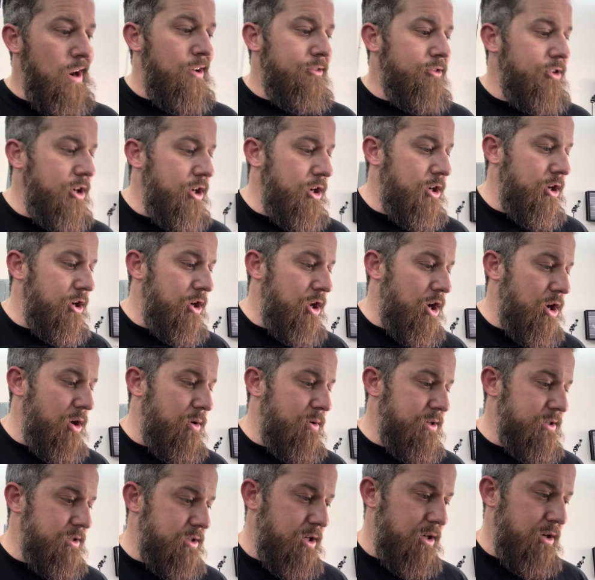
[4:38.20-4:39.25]
really gonna know
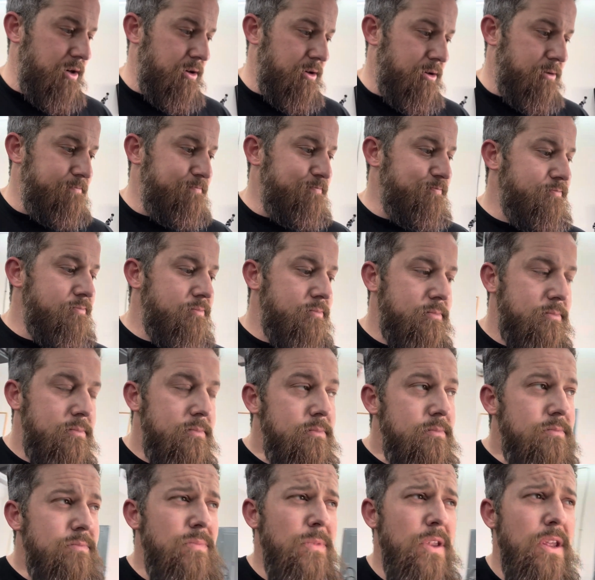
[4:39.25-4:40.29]
until
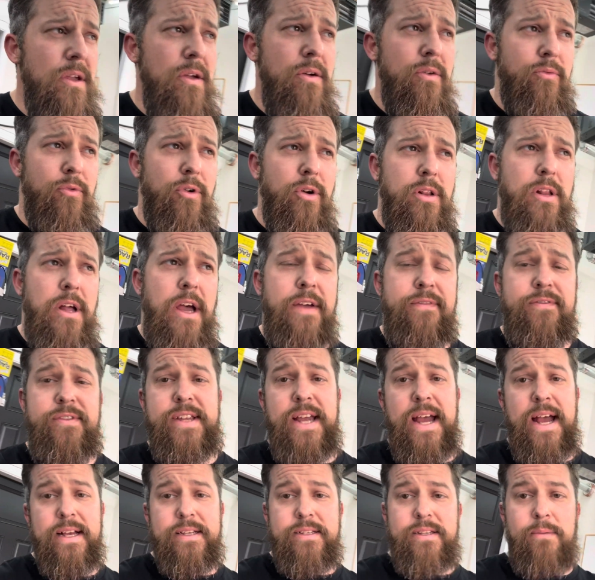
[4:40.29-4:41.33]
real life
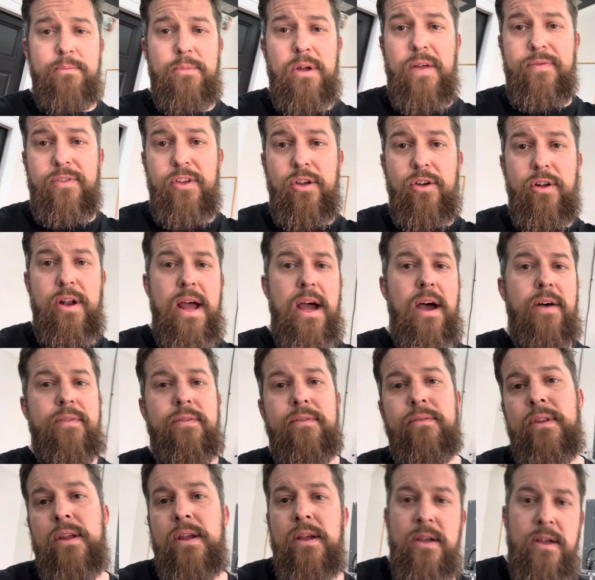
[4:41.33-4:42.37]
test. I'm gonna have to go
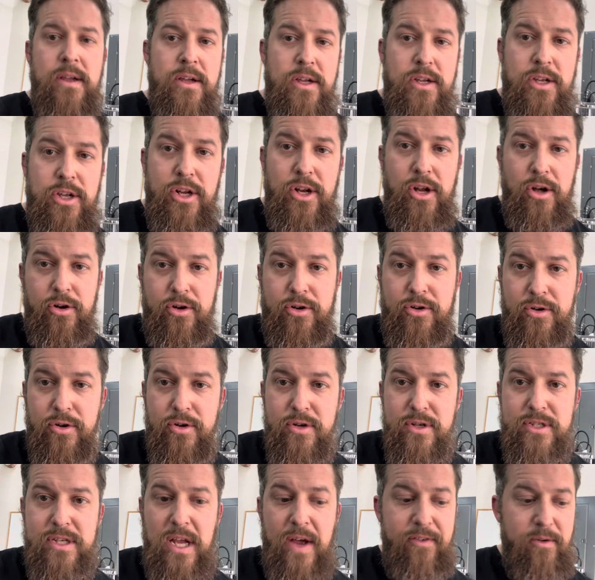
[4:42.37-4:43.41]
down,
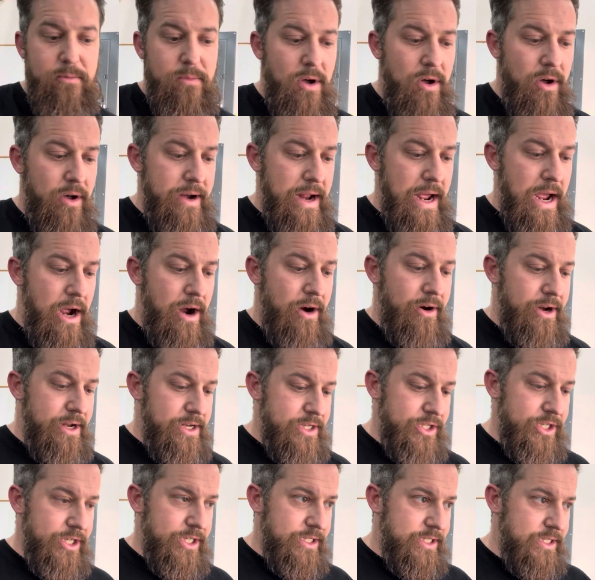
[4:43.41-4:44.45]
cruise 70 mile an hour and
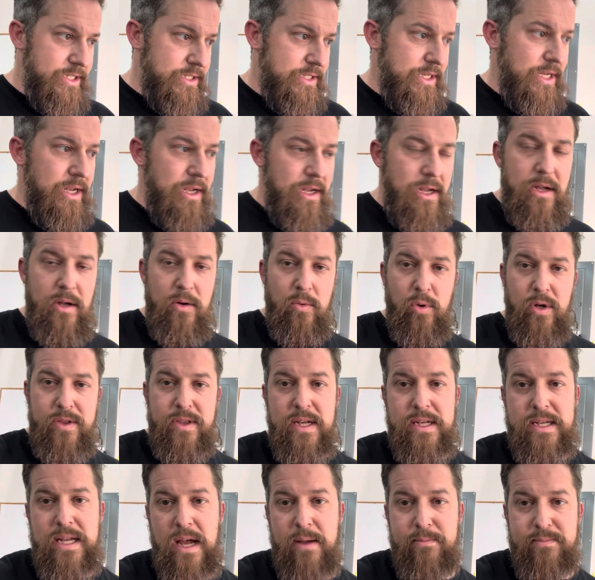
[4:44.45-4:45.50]
just see what the
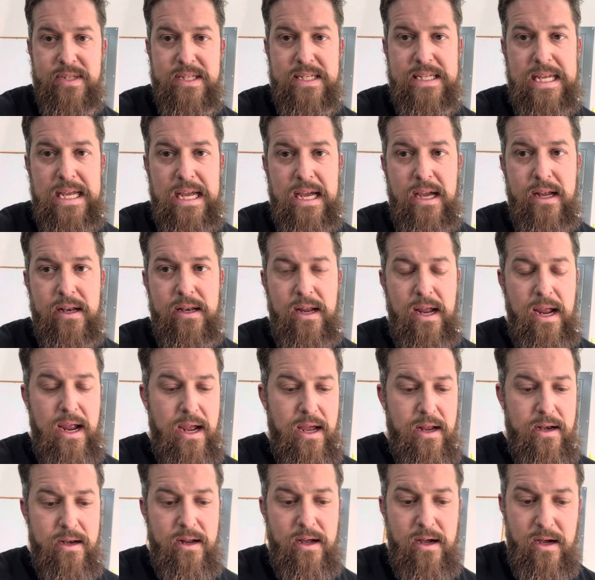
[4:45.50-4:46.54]
temps get.
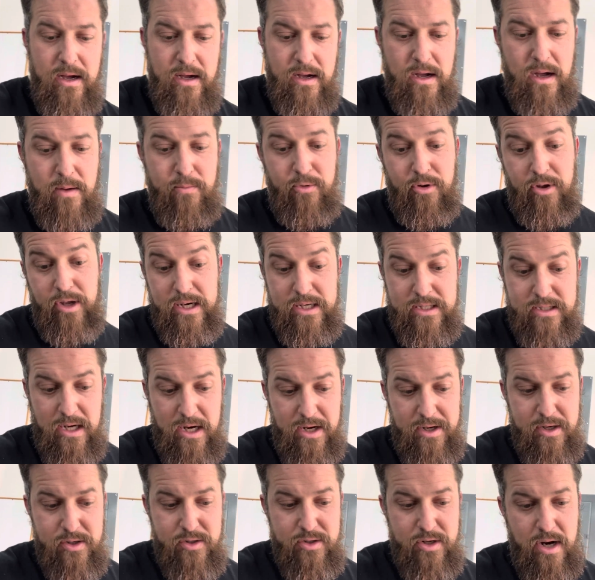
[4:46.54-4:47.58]
And I'm really
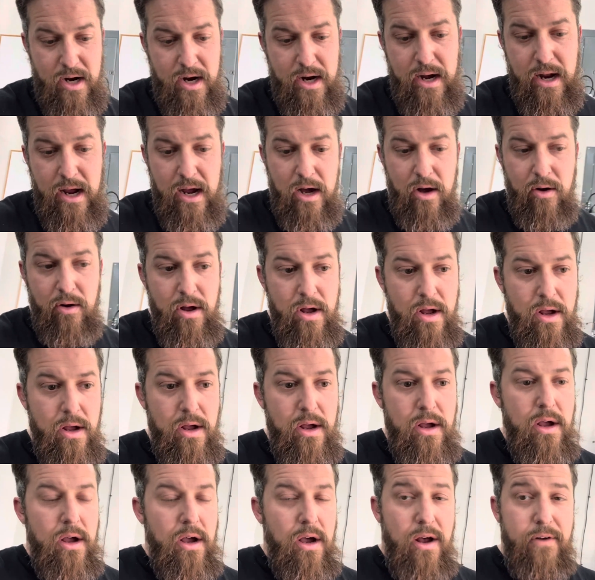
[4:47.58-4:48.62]
excited to try it out.
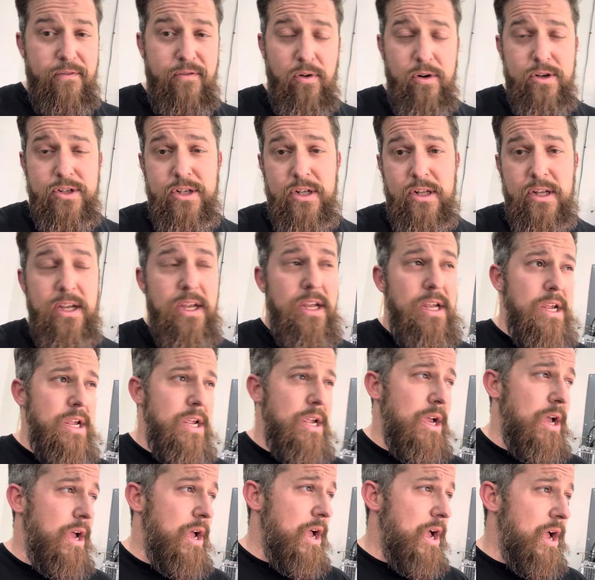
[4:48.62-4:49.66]

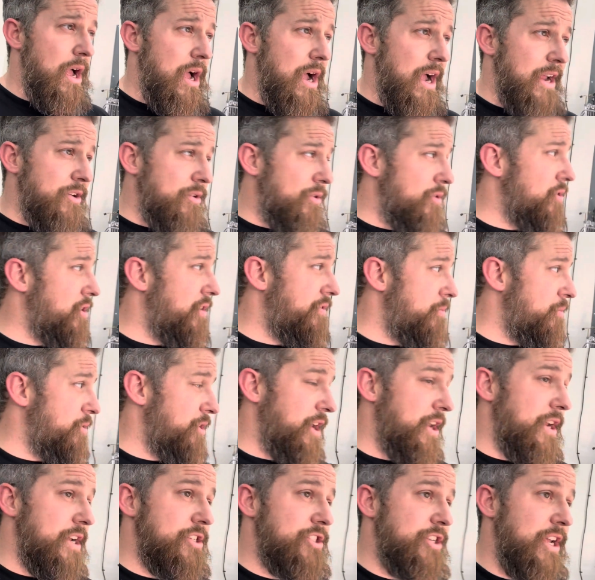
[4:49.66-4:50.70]
Unfortunately, I don't know if I'm gonna
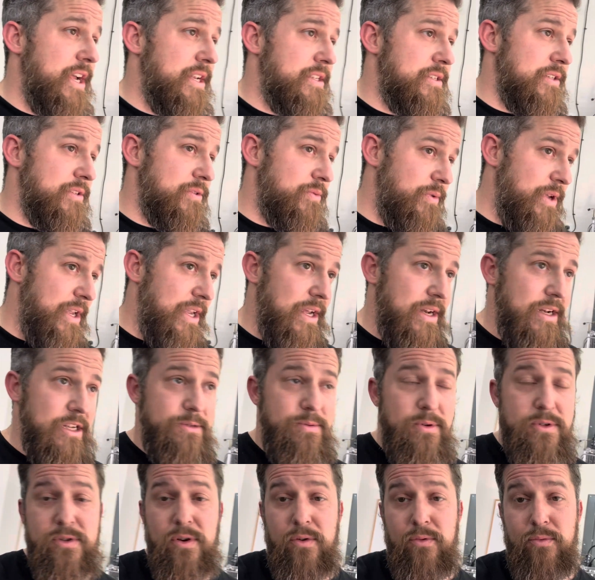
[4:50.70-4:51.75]
get a chance this weekend. It's
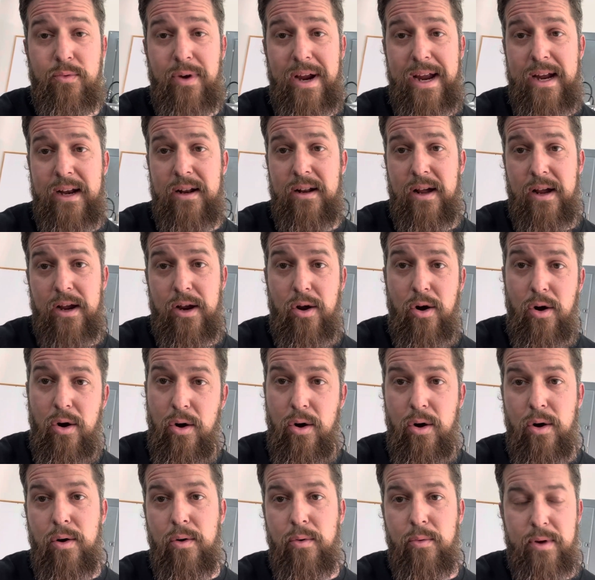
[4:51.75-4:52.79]
supposed to rain like
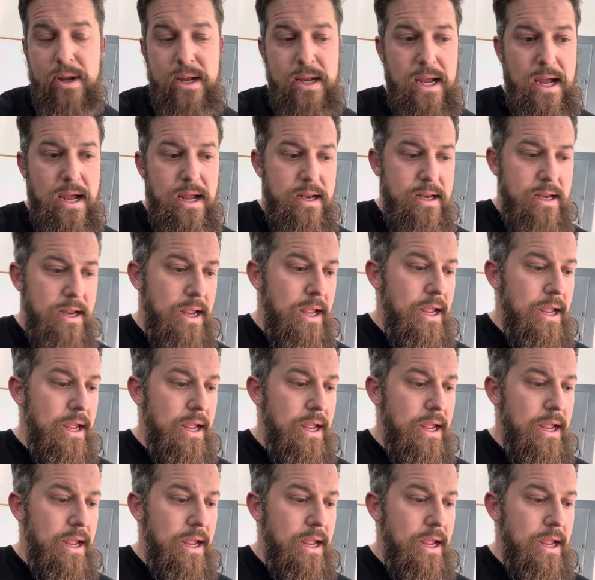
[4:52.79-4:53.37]
all weekend,